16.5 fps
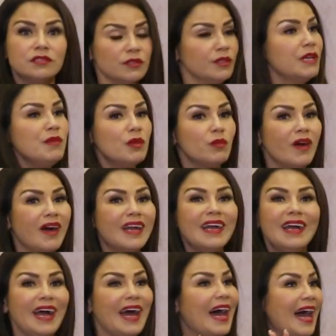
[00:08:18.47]
Don't get me
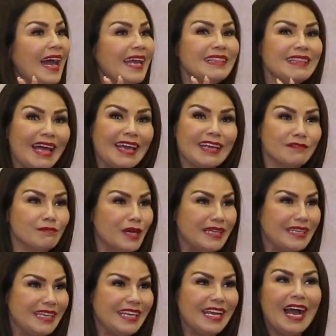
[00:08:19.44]
wrong, I like
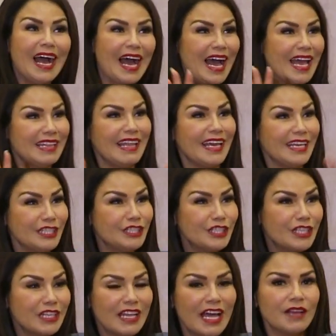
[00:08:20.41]
money, I like
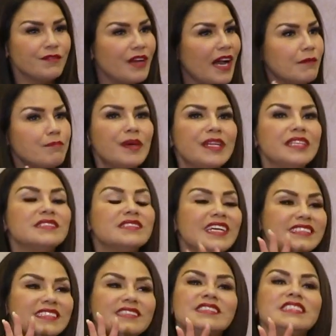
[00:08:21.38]
good life, but it
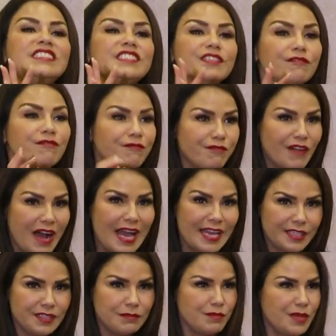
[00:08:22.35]
doesn't
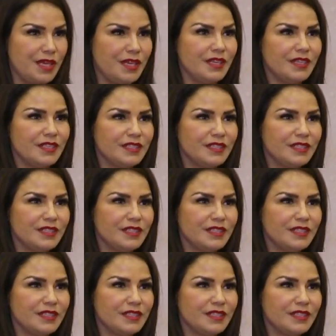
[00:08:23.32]
define me.